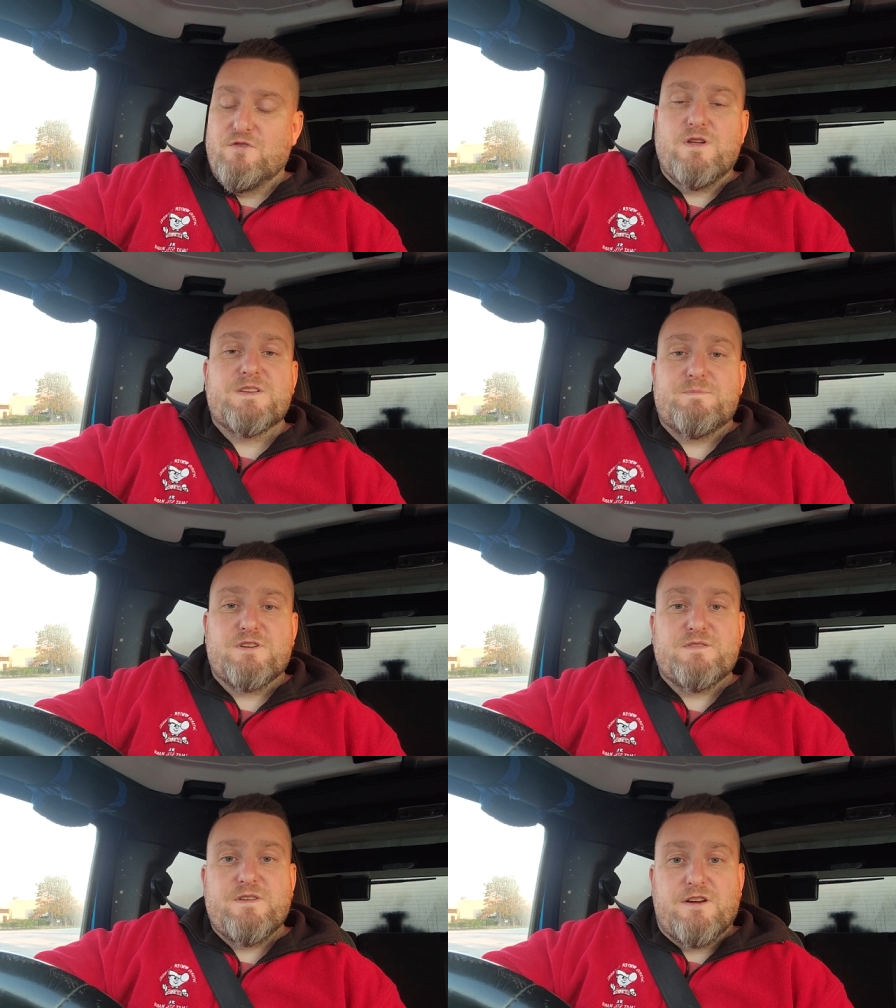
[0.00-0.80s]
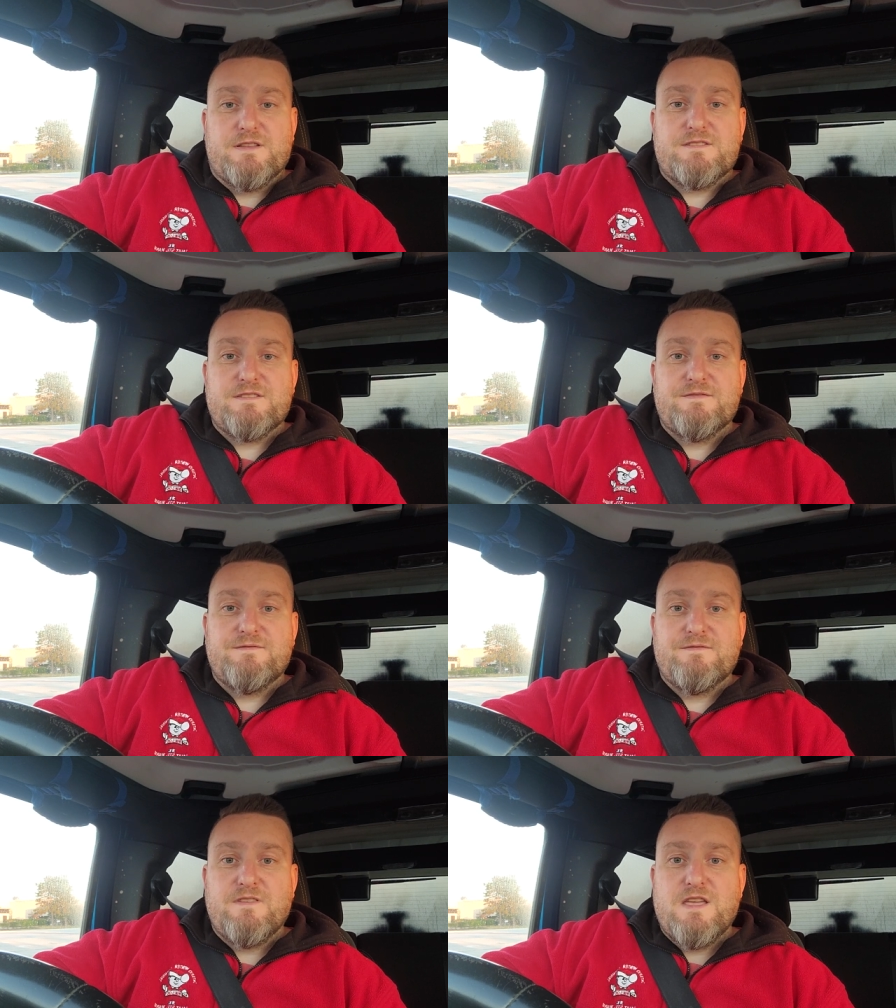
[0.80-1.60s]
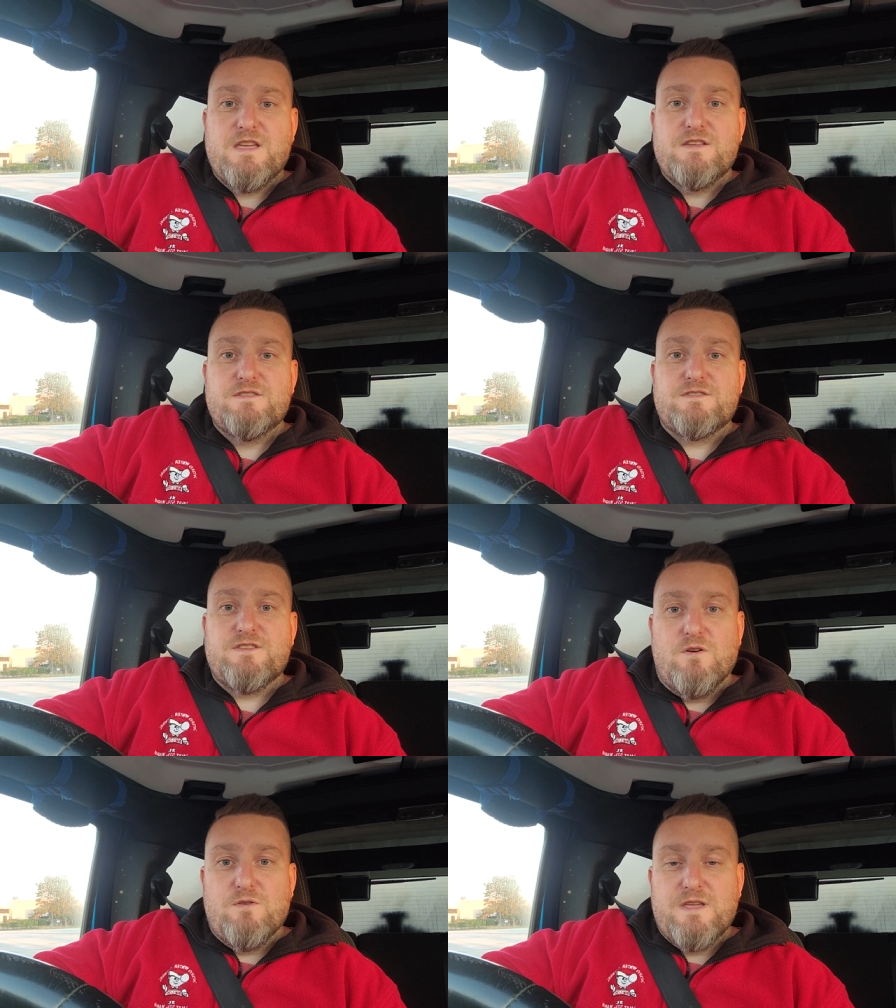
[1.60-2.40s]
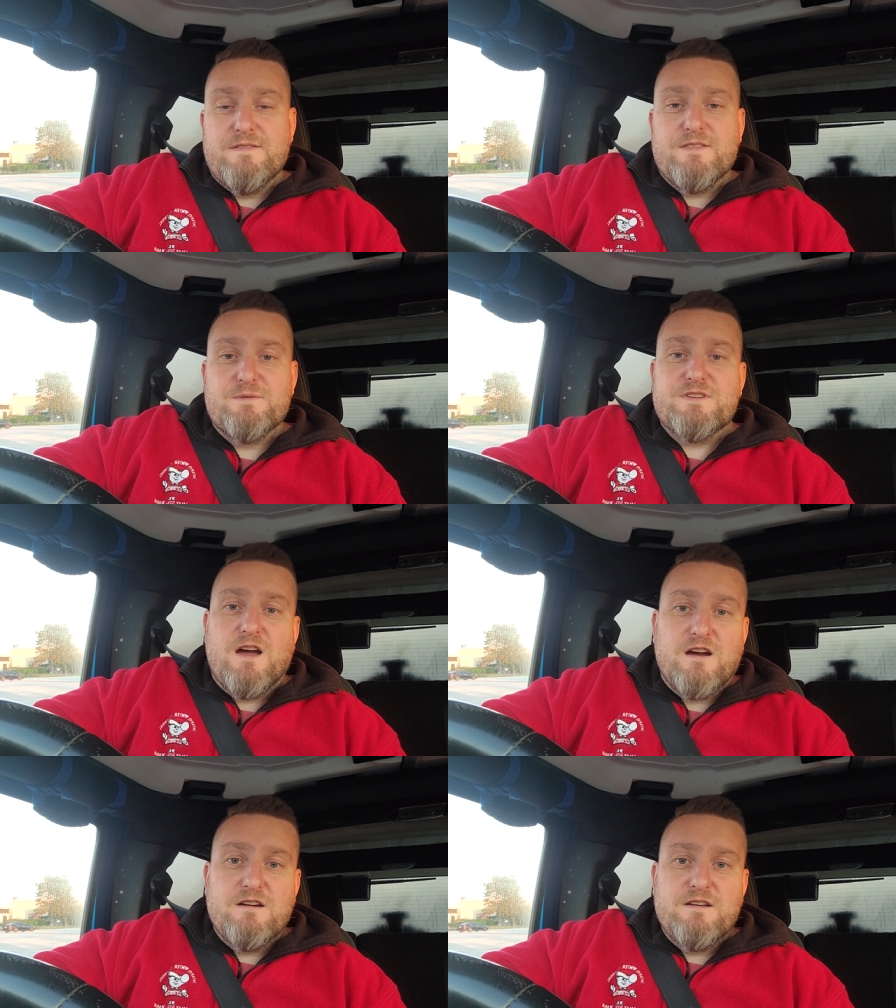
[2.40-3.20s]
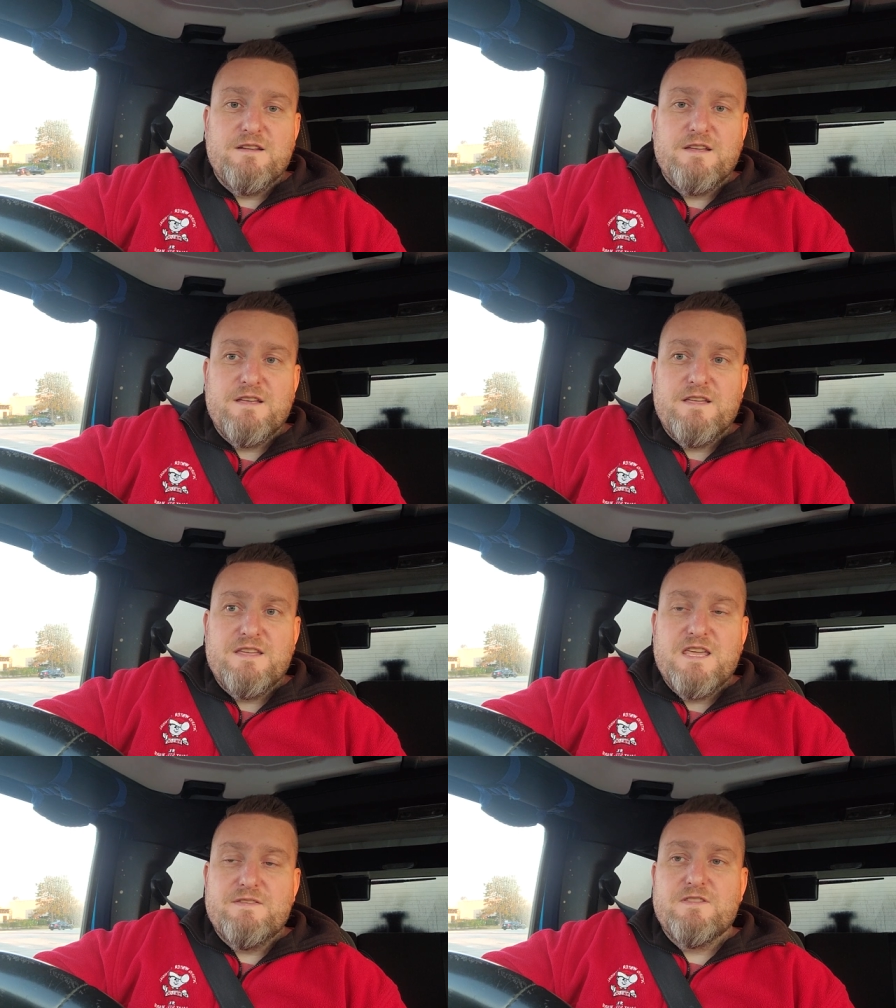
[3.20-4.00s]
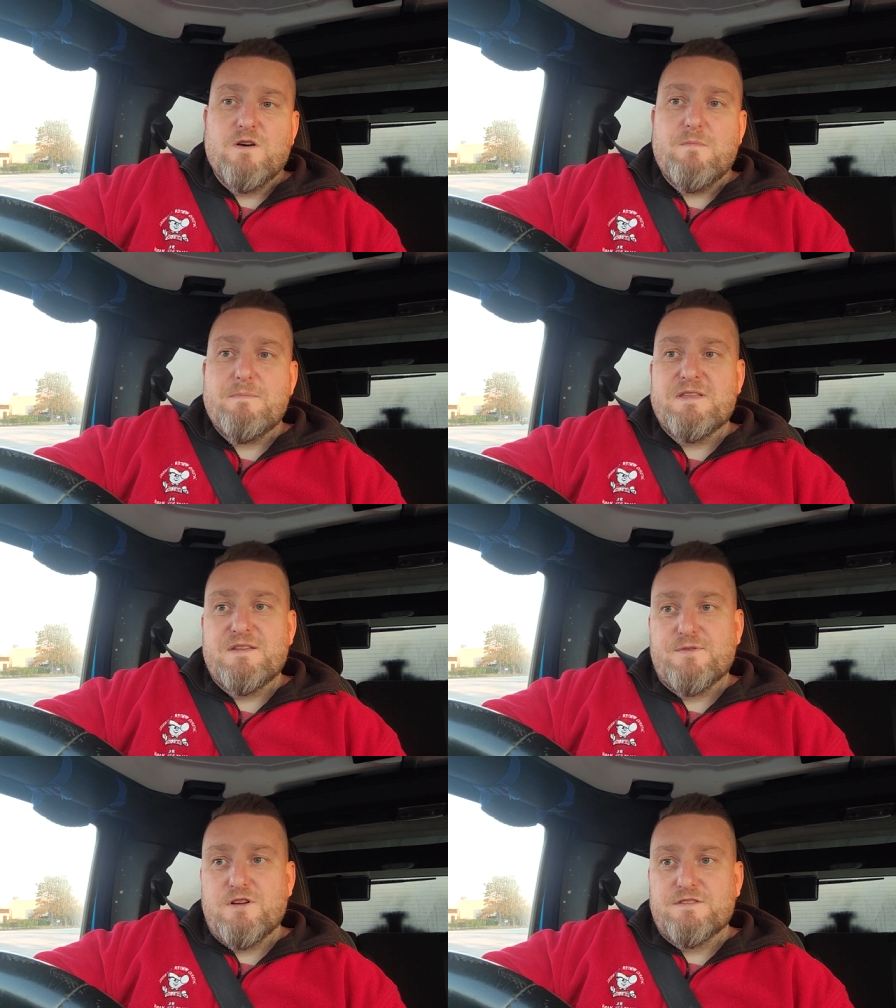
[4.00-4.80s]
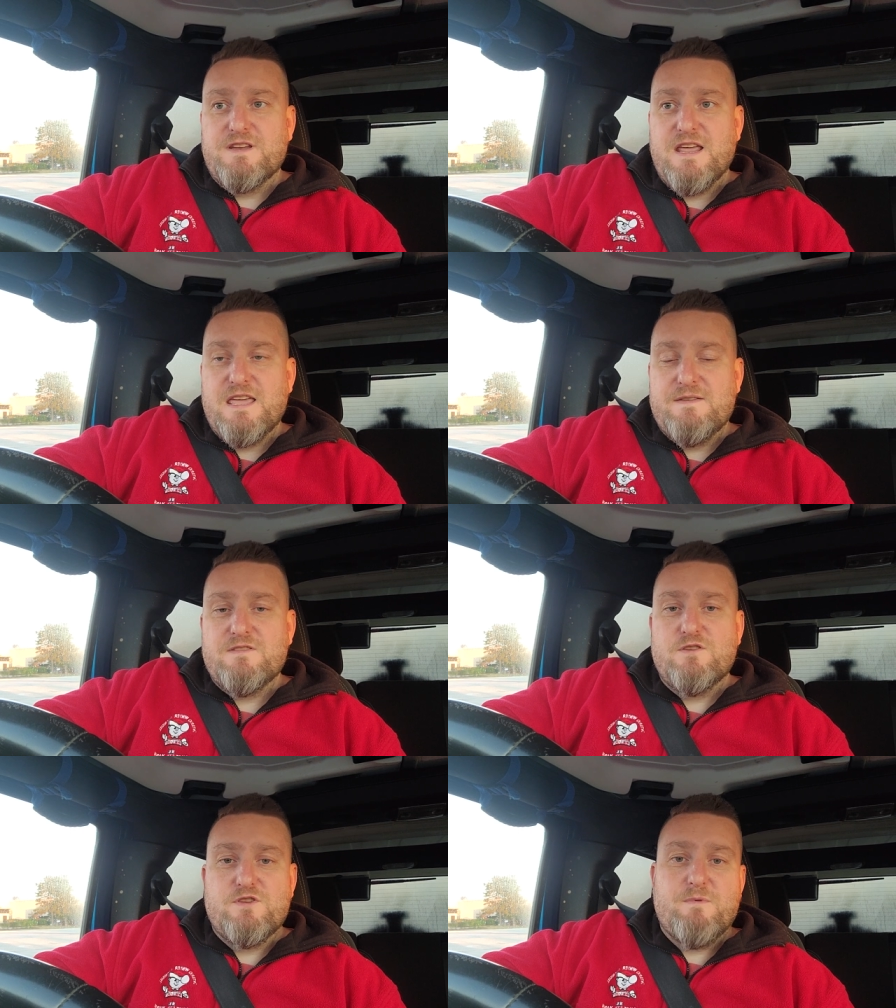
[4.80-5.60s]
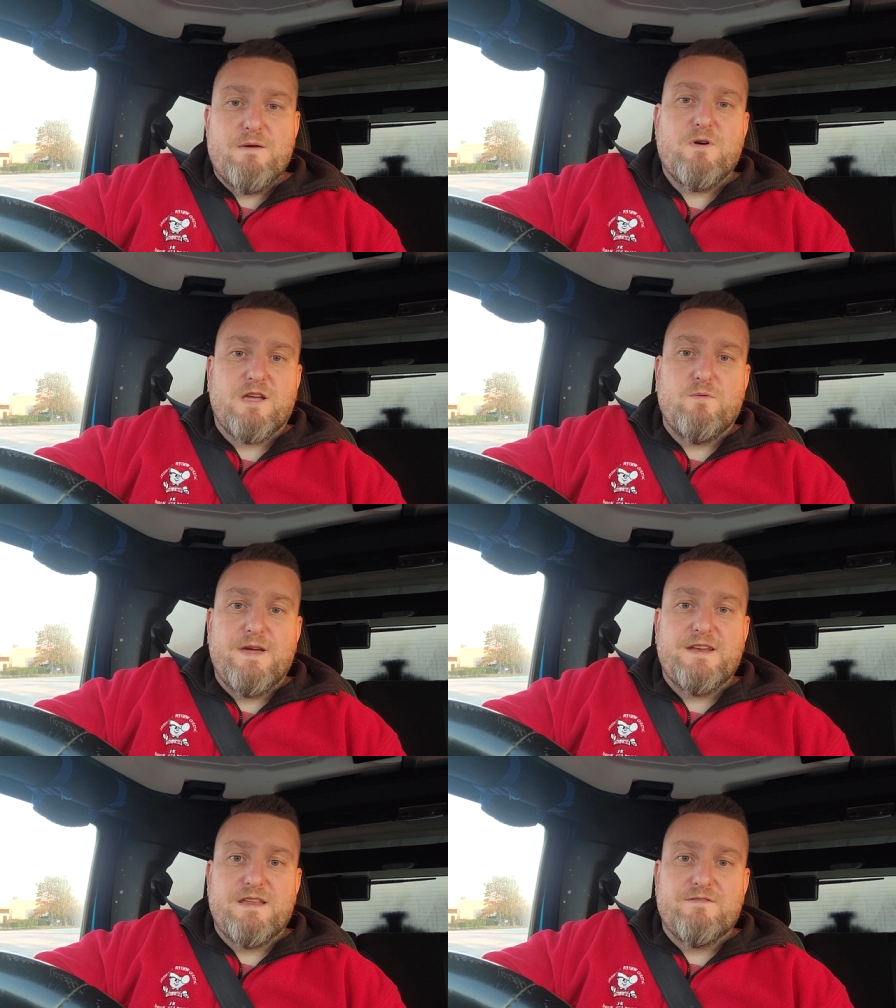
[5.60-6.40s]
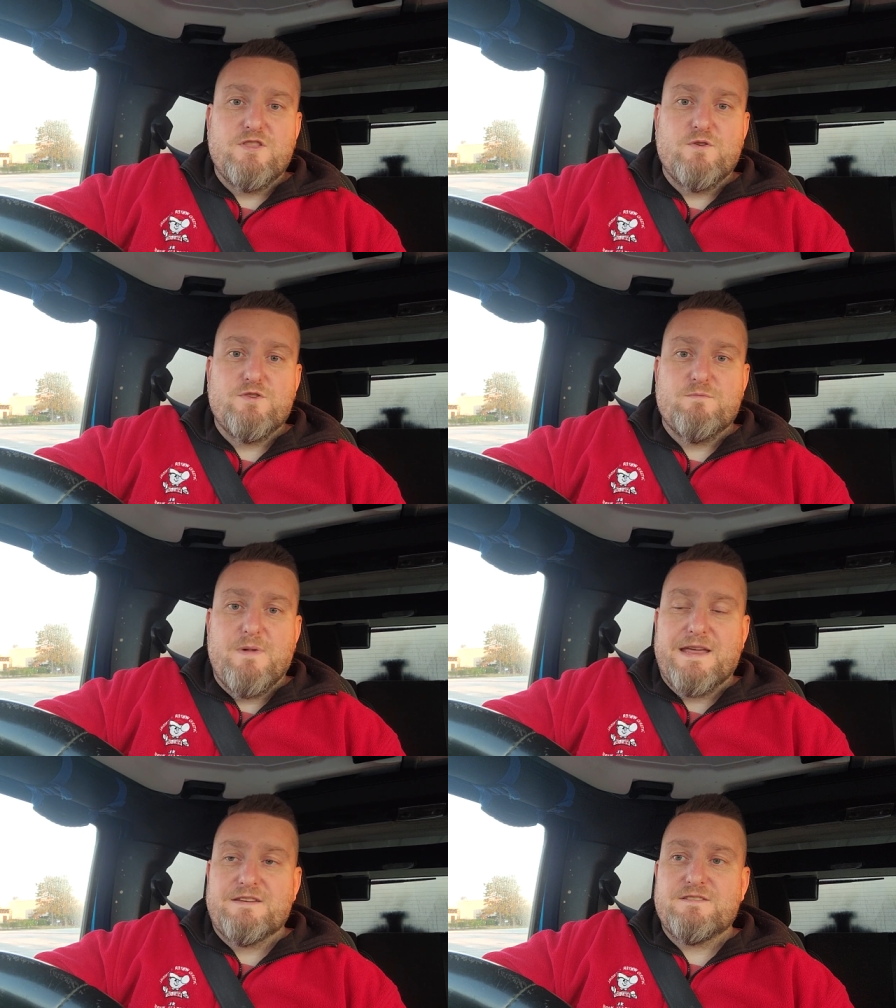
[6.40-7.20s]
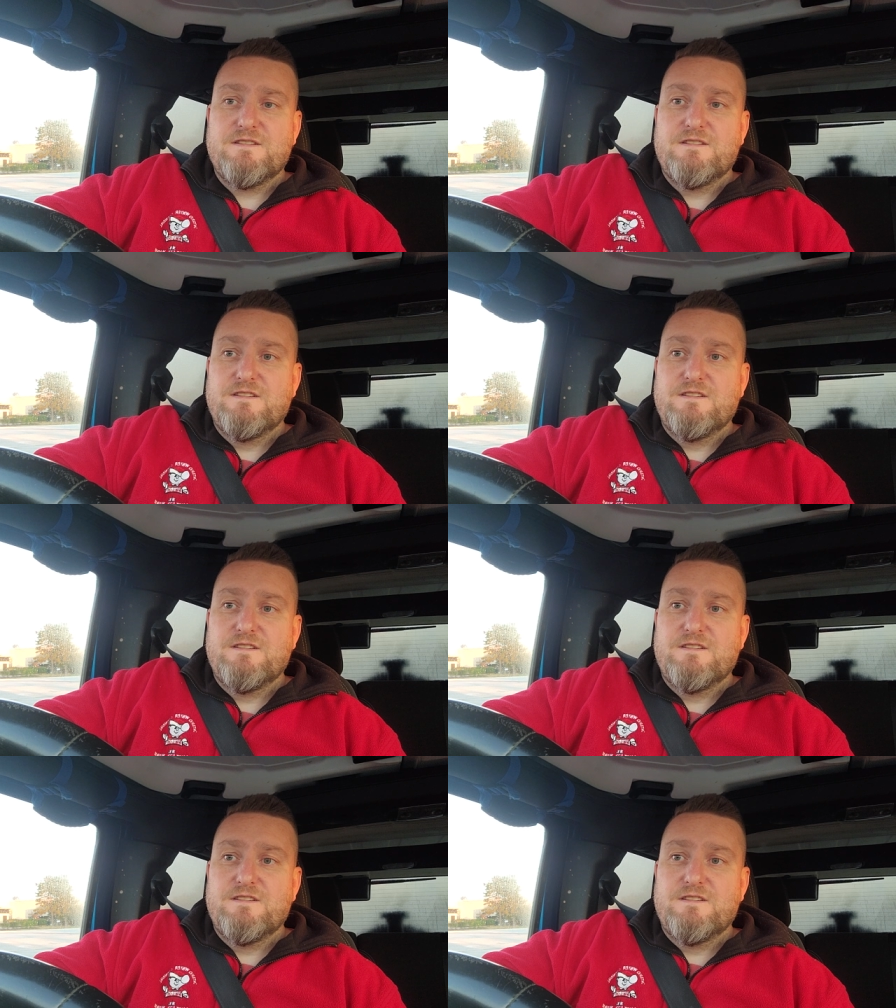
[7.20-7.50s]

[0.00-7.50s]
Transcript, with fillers: Grit is perseverance. So, even though it's hard, even though it might be difficult today, even though you might want to quit, and even though you might,